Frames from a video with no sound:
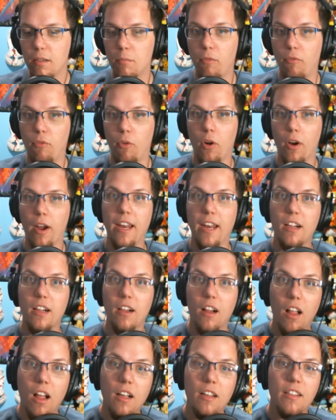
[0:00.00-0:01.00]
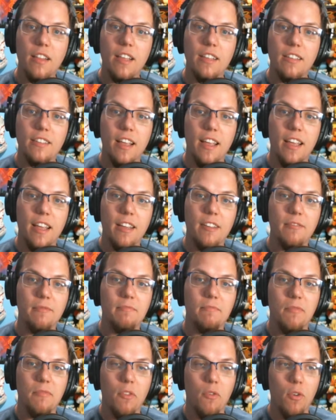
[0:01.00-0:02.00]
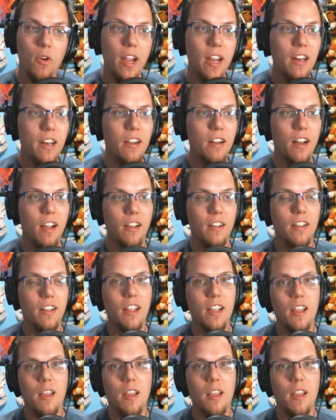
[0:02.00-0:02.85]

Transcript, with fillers: before eight o'clock, they say before eight o'clock,